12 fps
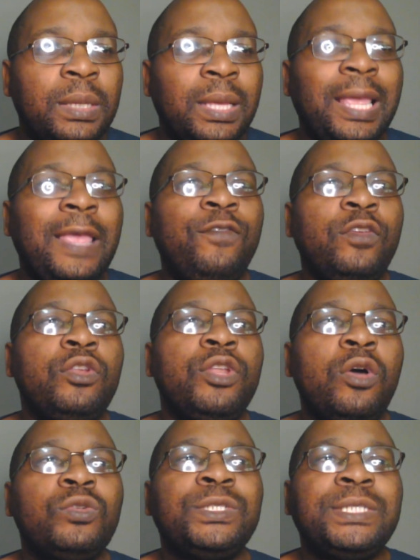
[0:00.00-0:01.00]
If you
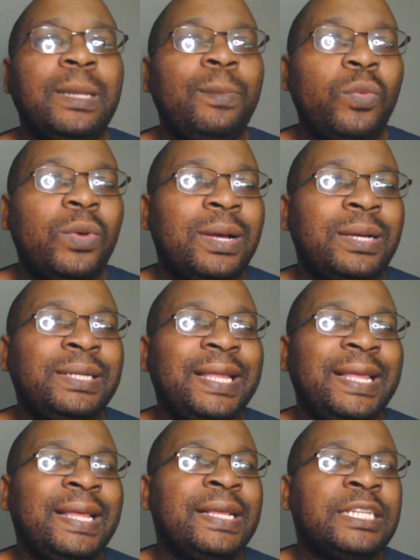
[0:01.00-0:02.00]
know someone
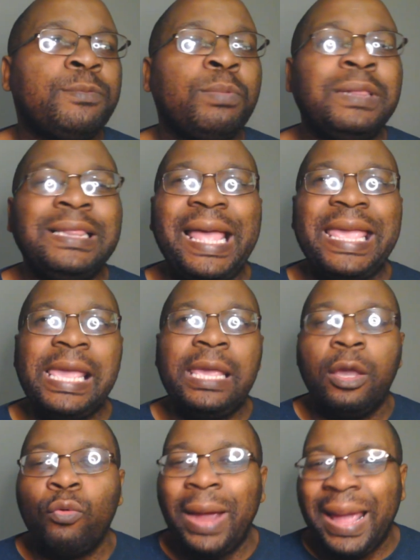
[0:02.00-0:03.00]
is playing
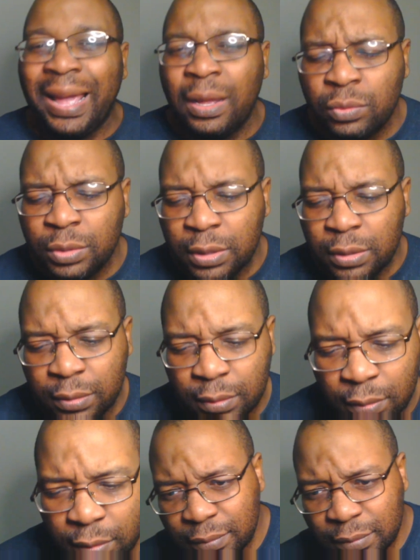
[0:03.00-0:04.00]
around,
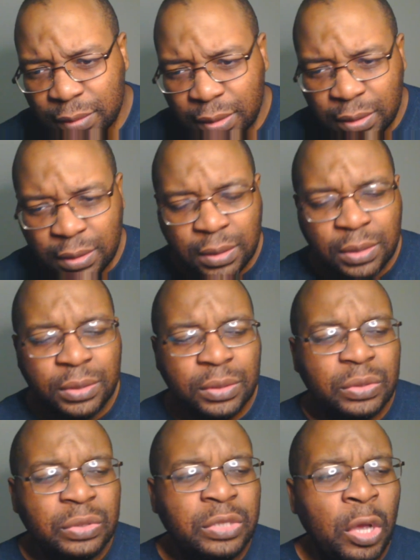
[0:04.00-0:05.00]

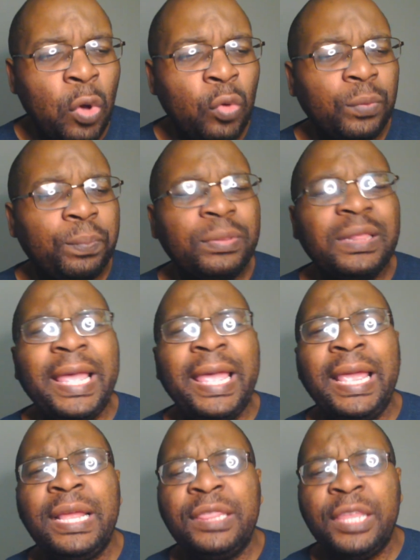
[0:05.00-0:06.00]
don't
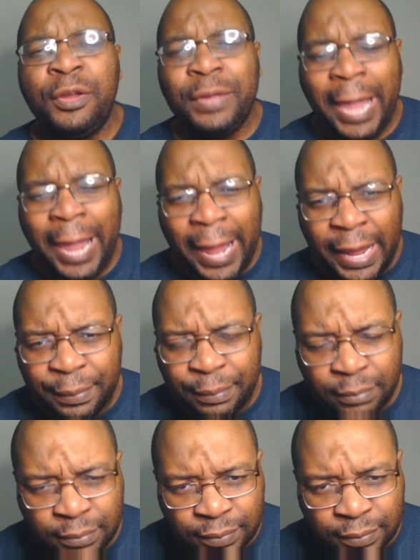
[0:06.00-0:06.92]
play their game.